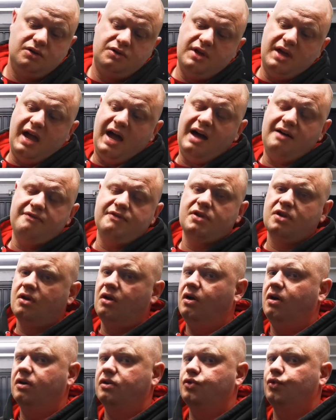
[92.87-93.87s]
They haven't
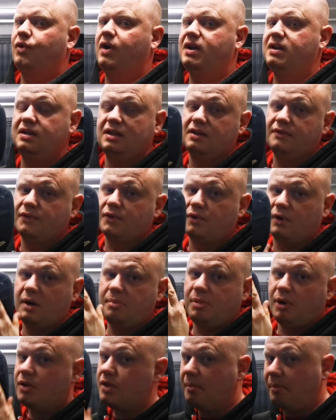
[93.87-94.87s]
got a great deal of
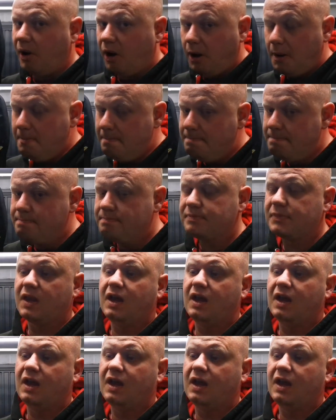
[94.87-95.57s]
grip on the bottom.